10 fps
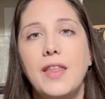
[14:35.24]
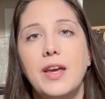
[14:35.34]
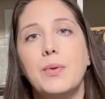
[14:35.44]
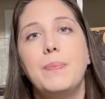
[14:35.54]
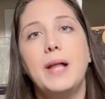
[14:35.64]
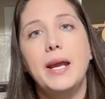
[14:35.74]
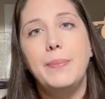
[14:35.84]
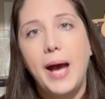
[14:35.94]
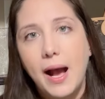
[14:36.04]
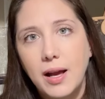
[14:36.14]
They replied
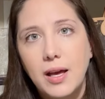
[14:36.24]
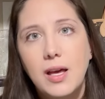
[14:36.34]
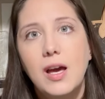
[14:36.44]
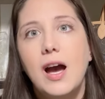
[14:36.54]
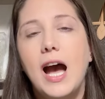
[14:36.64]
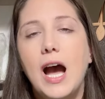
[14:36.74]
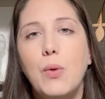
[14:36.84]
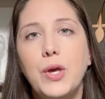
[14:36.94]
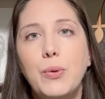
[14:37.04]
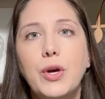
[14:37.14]
back,
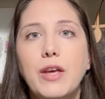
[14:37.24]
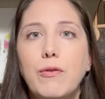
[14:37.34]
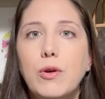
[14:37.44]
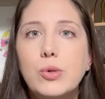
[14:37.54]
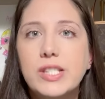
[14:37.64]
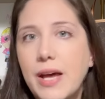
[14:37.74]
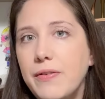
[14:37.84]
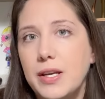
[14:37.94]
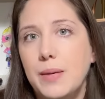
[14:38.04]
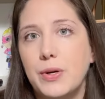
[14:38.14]
we will give you
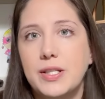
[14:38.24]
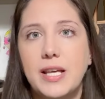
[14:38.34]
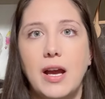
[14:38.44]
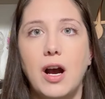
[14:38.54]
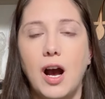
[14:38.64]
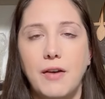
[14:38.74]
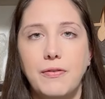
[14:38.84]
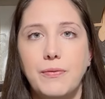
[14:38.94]
70% off.